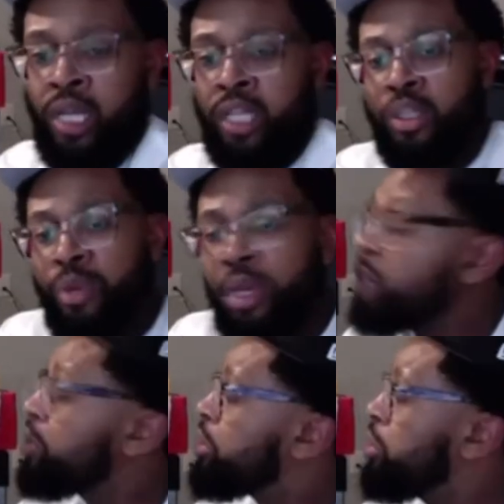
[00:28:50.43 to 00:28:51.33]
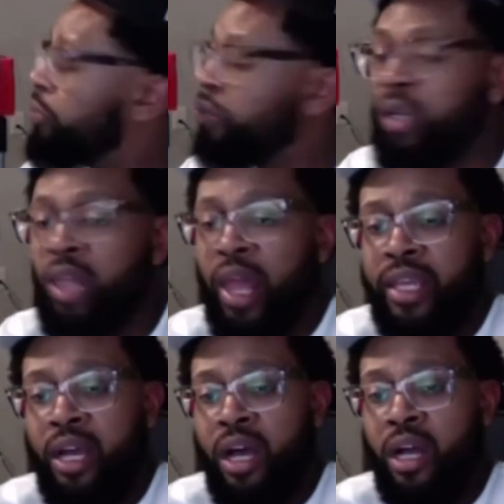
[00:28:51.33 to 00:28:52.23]
would be a good shoe for like
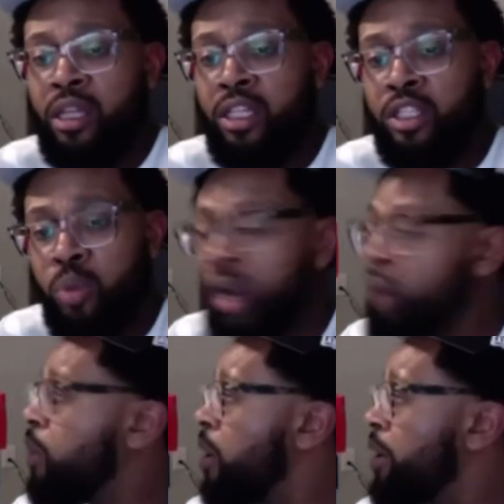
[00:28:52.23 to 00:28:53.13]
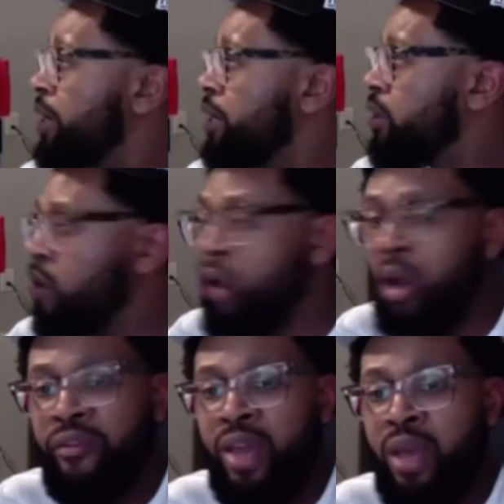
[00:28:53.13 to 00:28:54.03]
your ugly sweater party or a
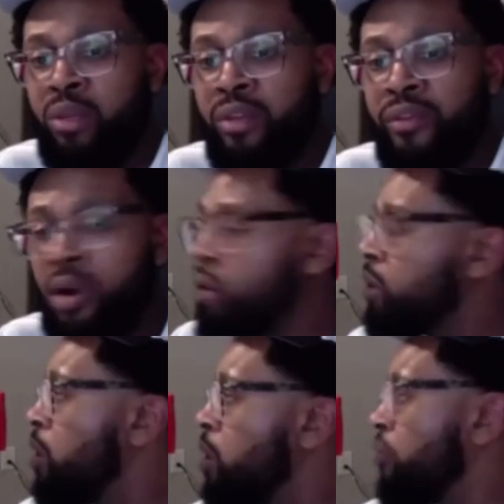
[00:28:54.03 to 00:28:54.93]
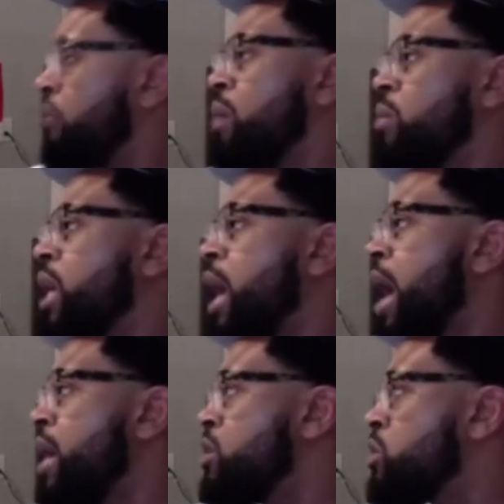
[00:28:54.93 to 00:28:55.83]
family photo. The whole family got
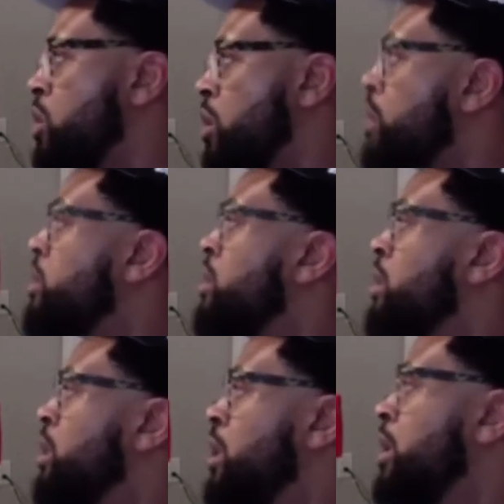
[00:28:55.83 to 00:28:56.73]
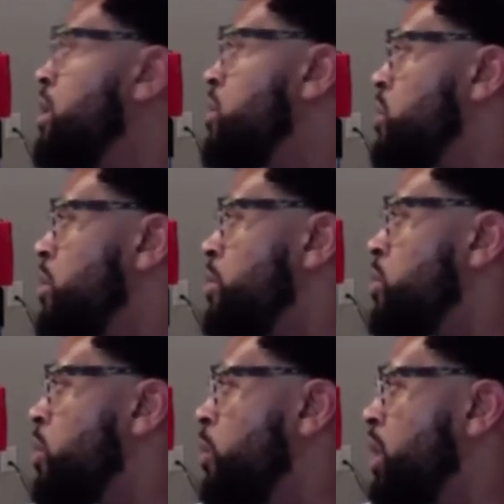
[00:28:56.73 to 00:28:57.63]
had these on. You
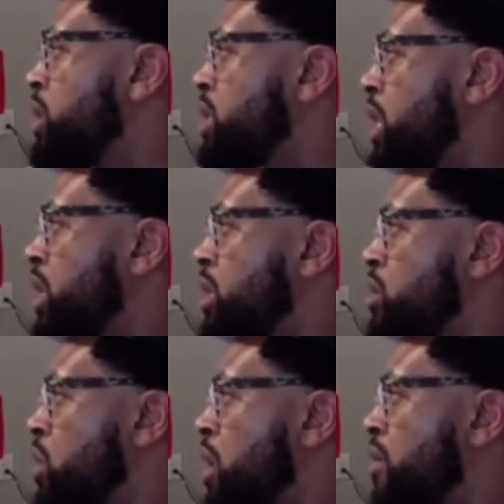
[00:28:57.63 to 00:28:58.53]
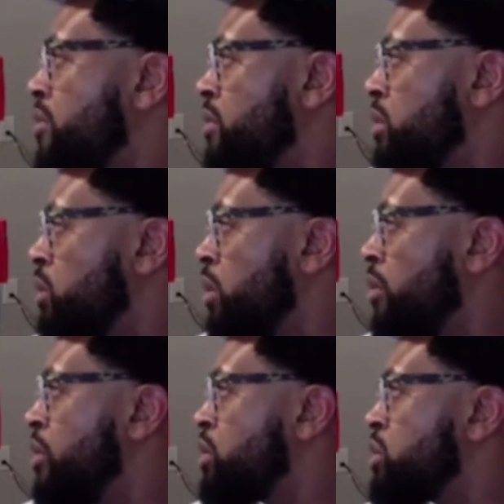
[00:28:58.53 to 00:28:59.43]
could really set these off. It's a real
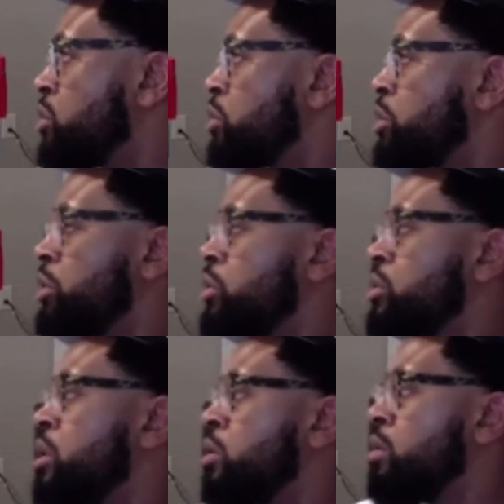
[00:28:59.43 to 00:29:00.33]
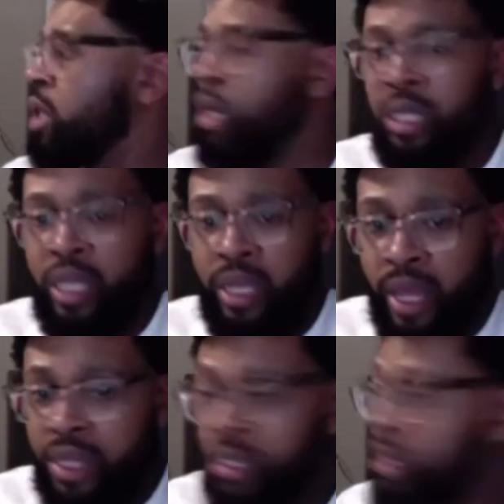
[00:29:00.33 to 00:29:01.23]
versatile shoe. So yeah,
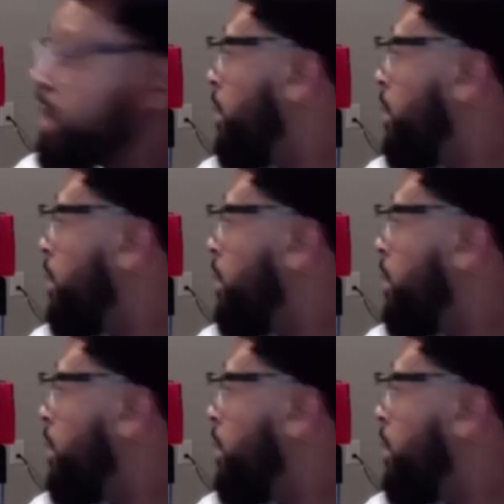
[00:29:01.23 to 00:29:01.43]
Nike did a great